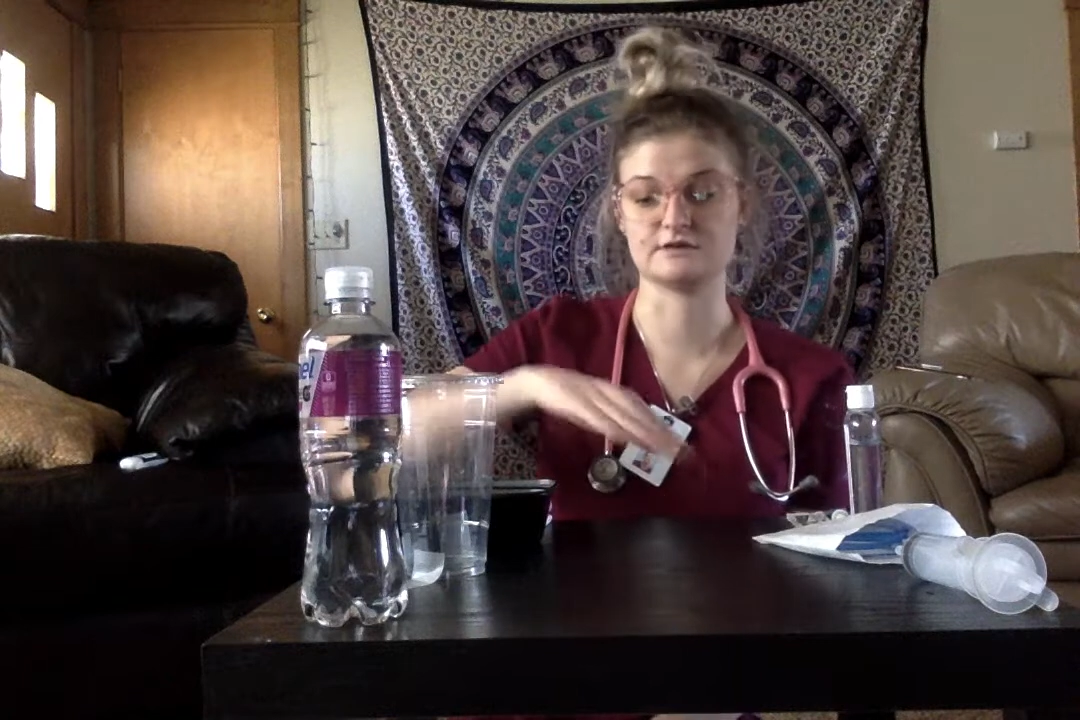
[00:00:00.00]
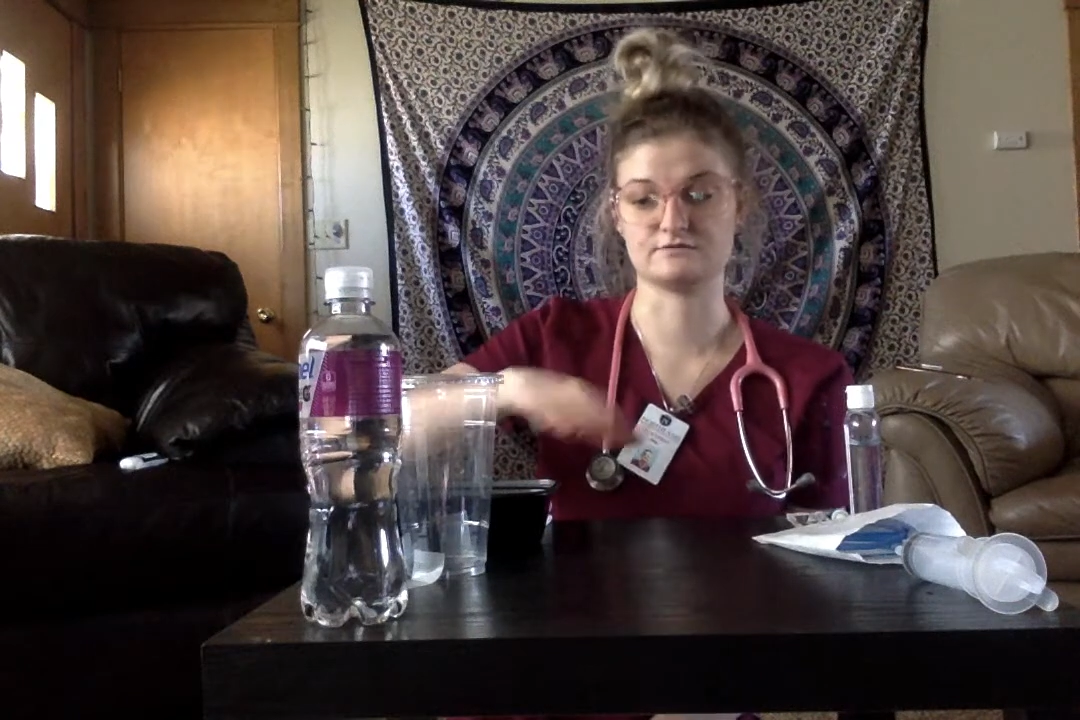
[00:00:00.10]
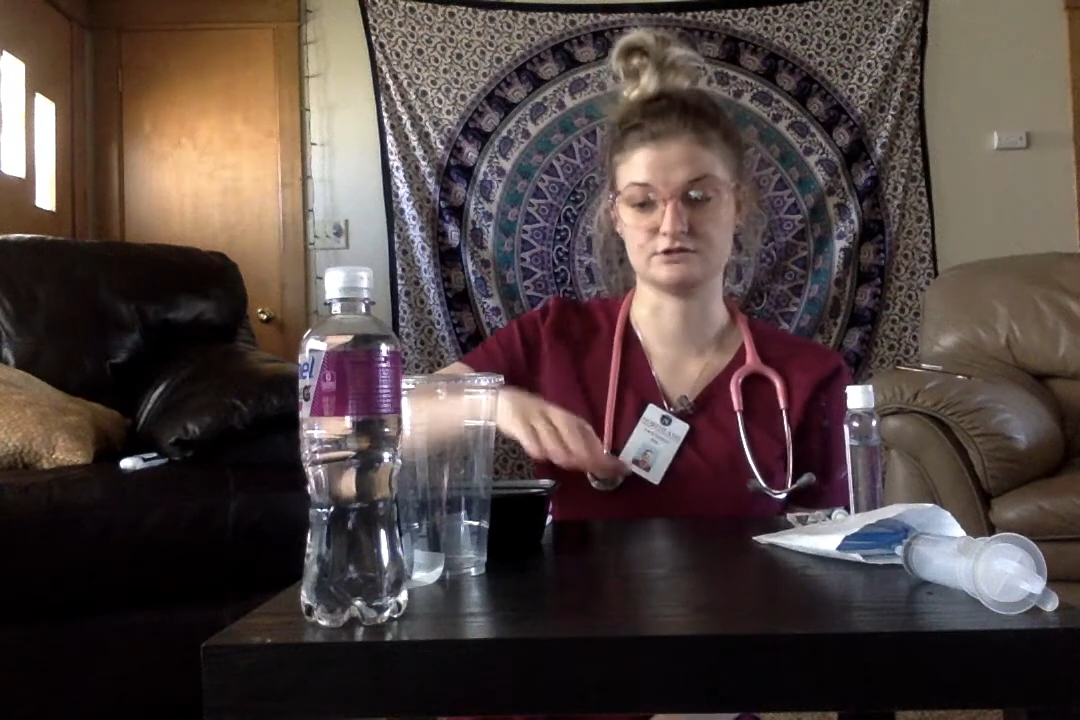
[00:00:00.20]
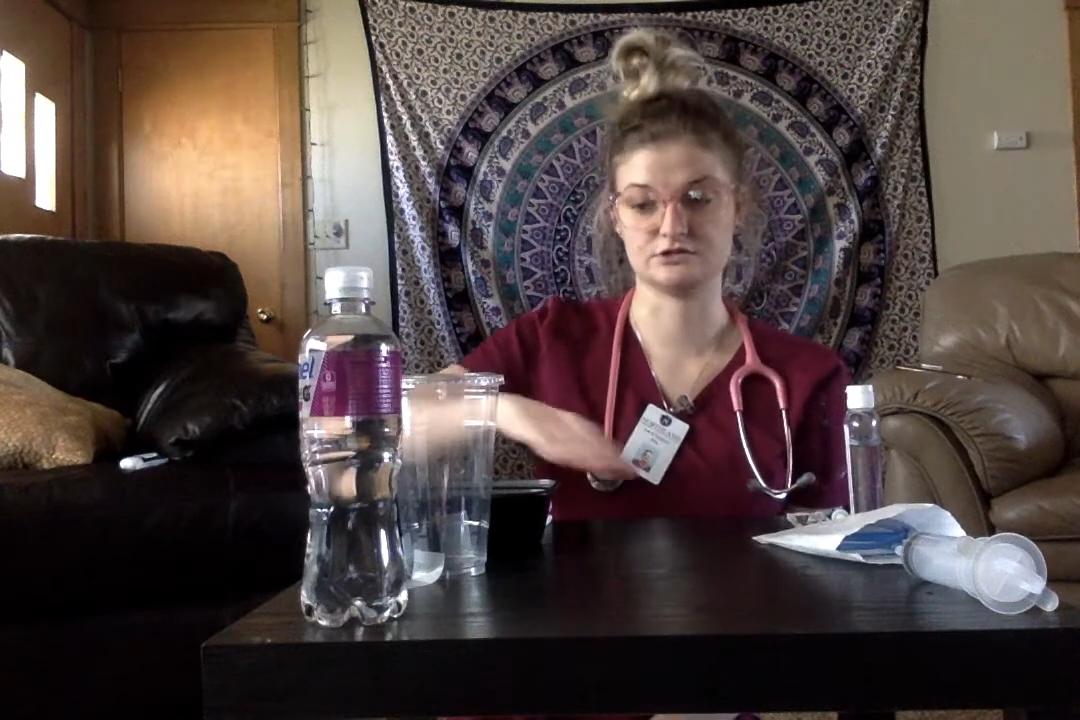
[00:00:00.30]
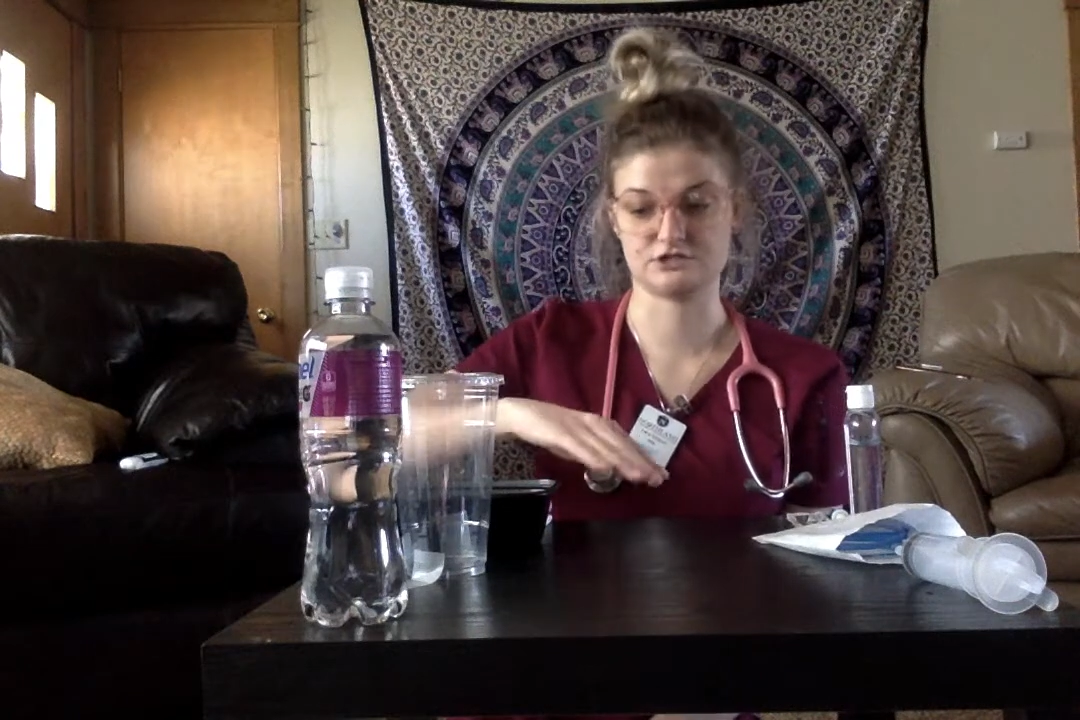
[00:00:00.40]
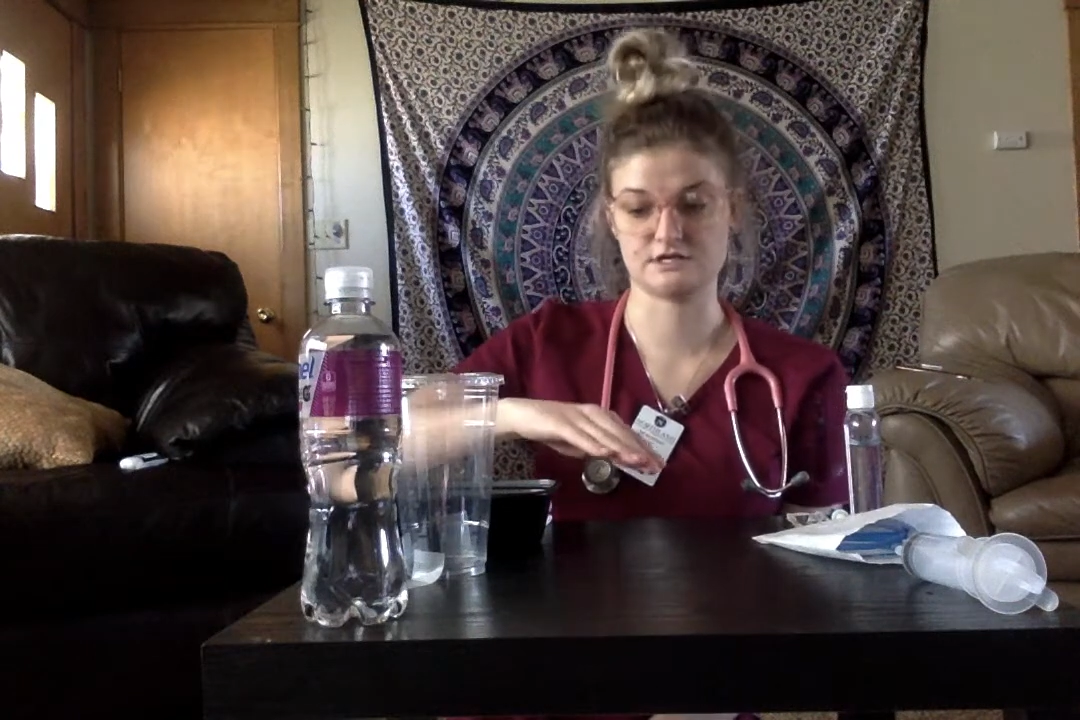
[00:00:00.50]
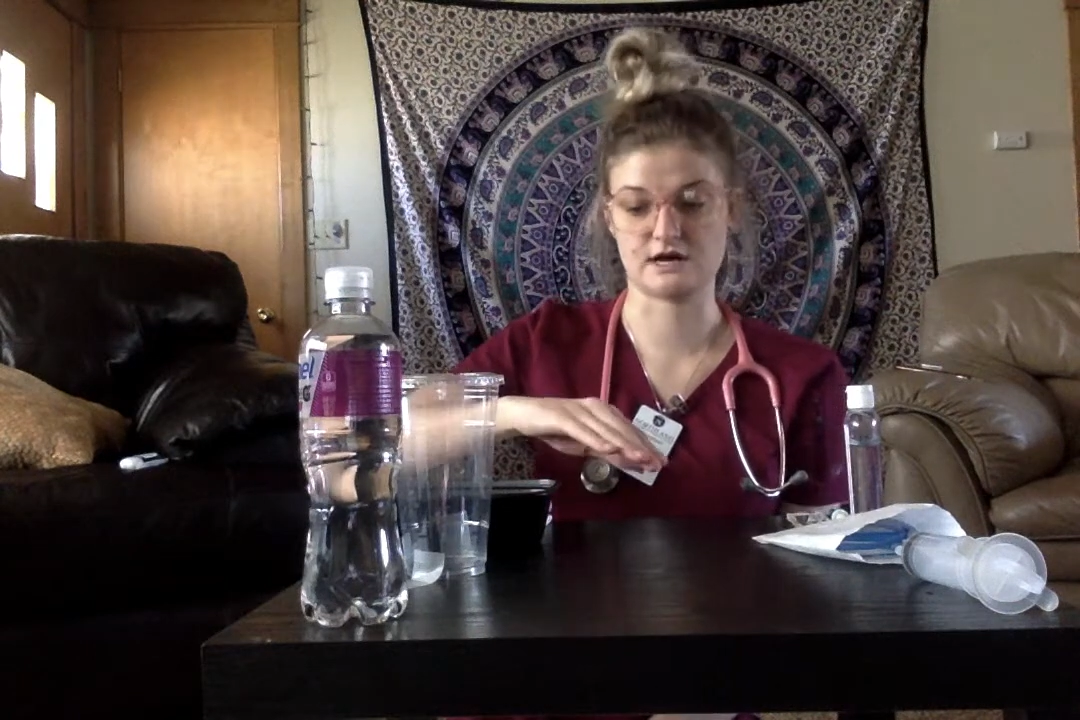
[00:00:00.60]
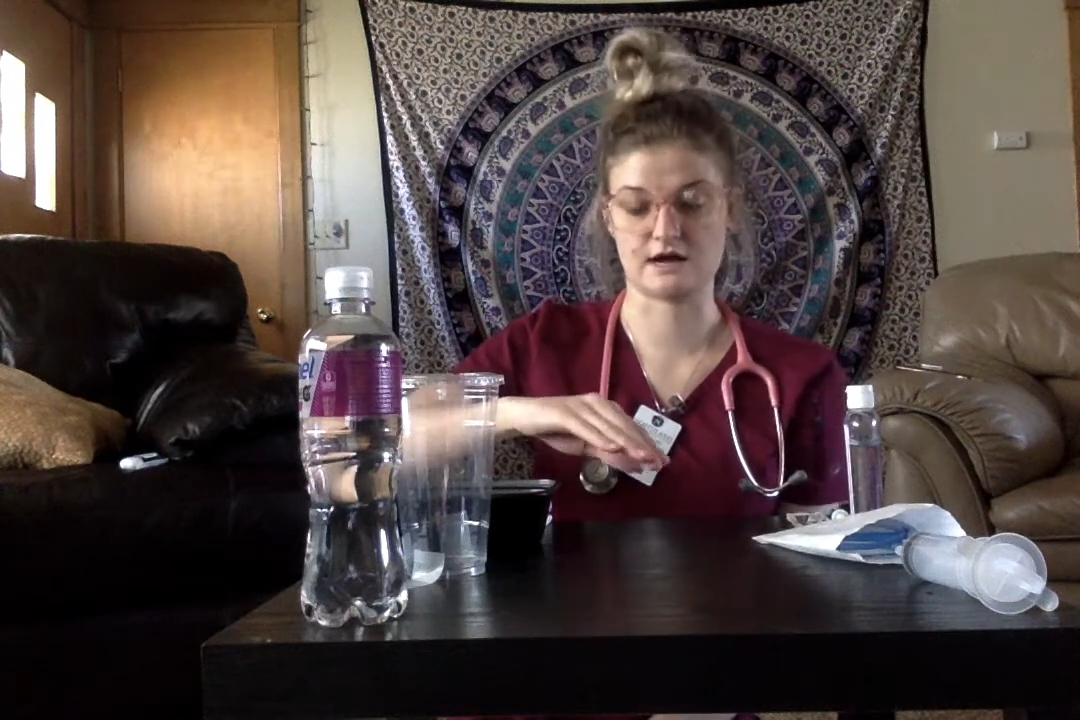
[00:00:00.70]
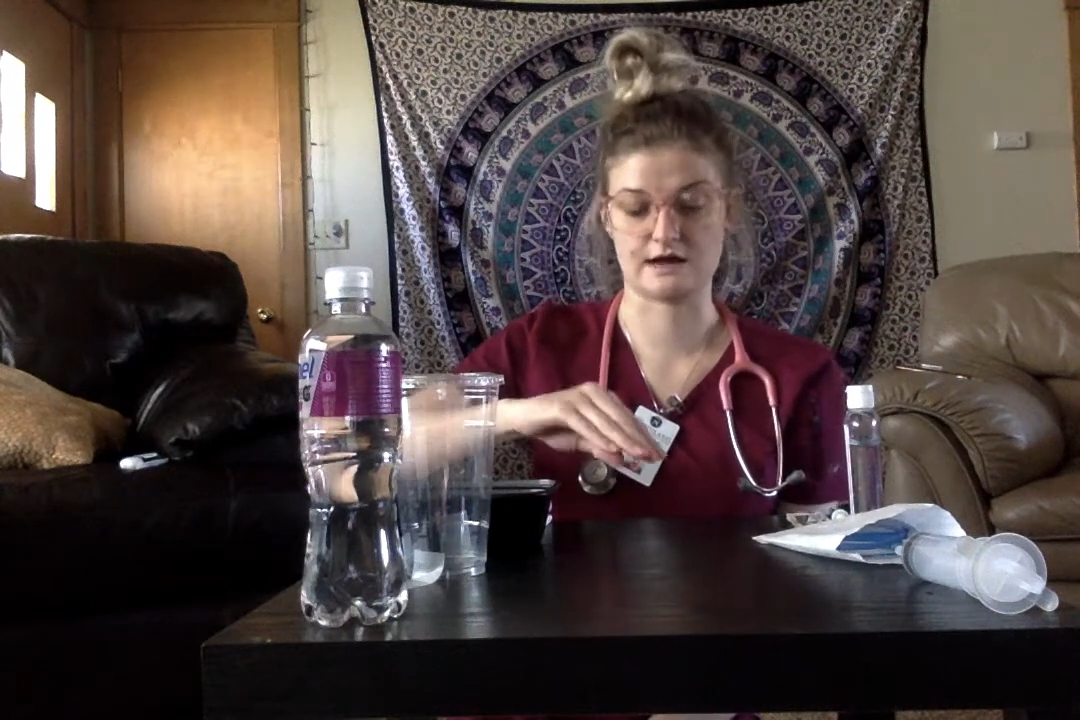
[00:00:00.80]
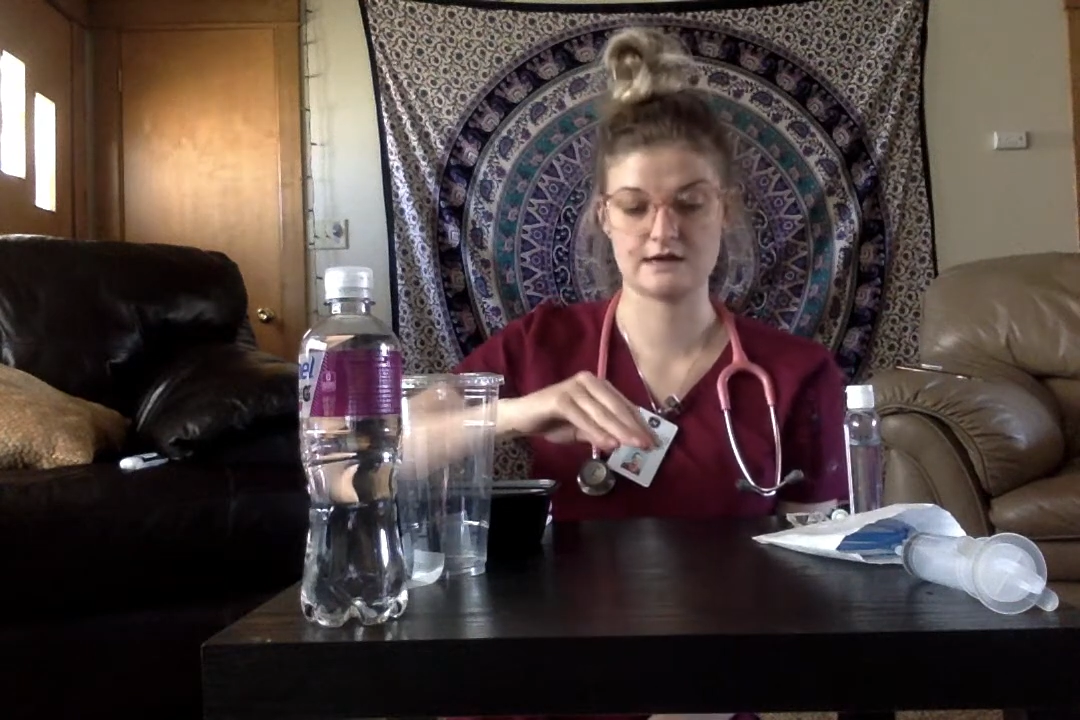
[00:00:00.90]
of their
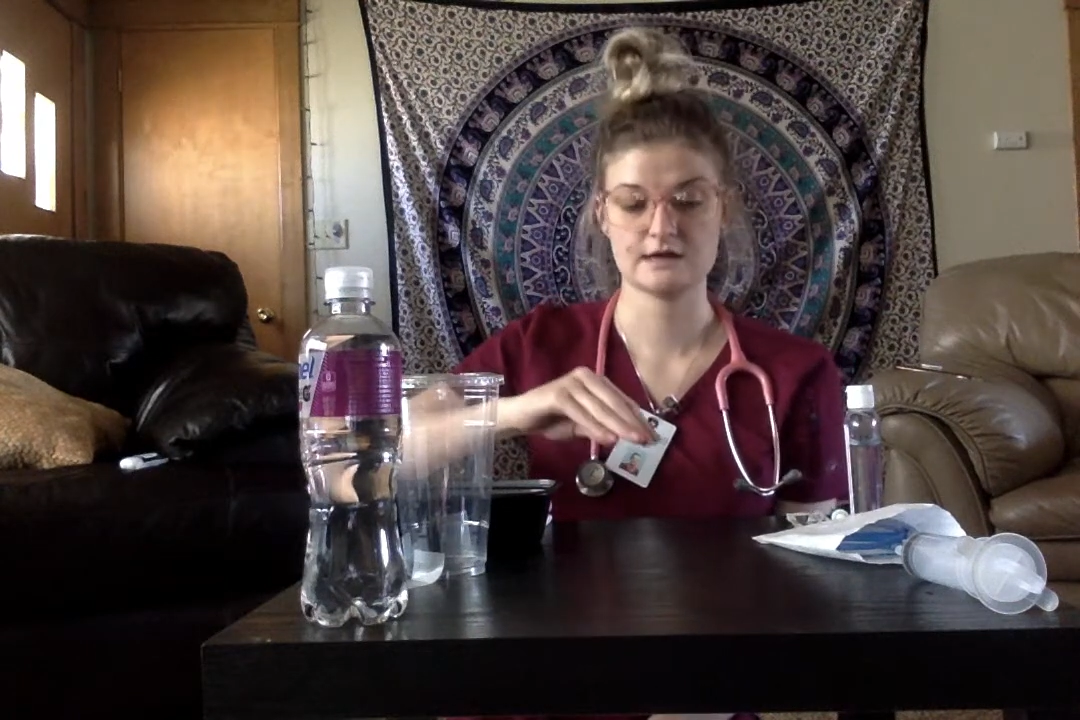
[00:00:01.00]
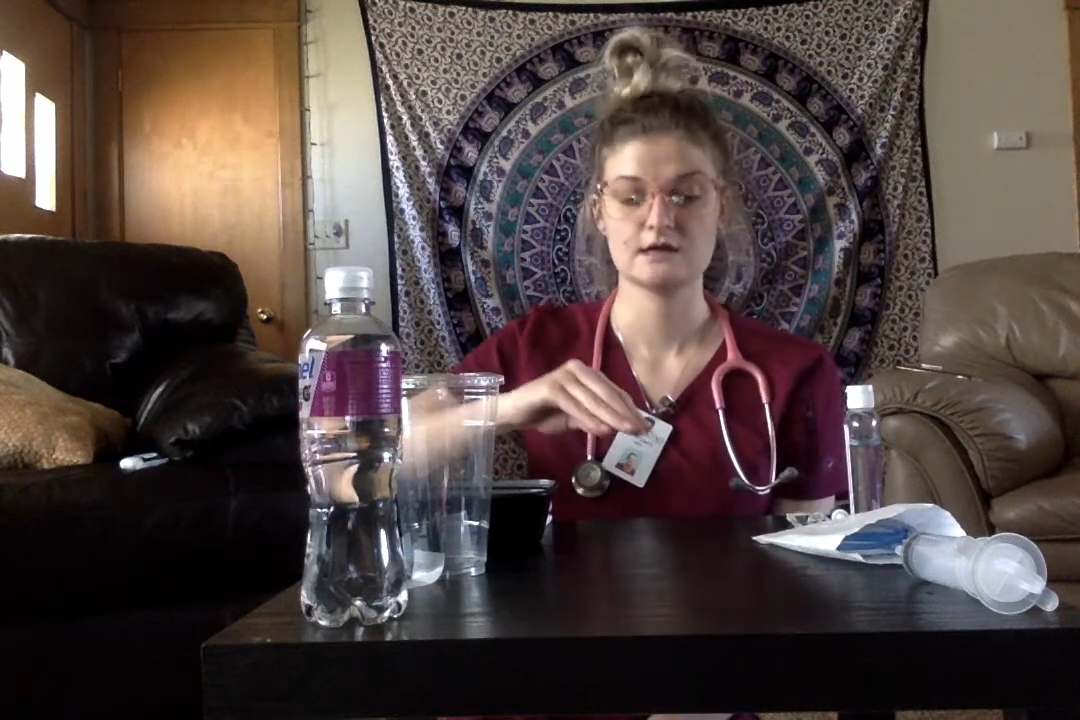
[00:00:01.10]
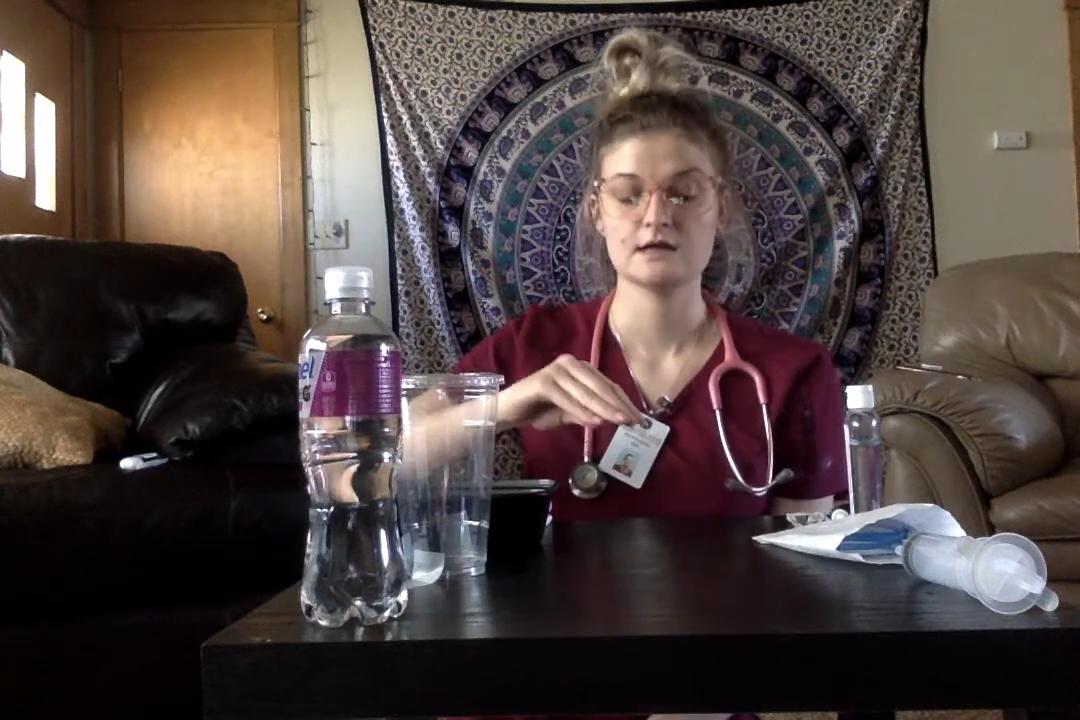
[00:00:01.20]
GI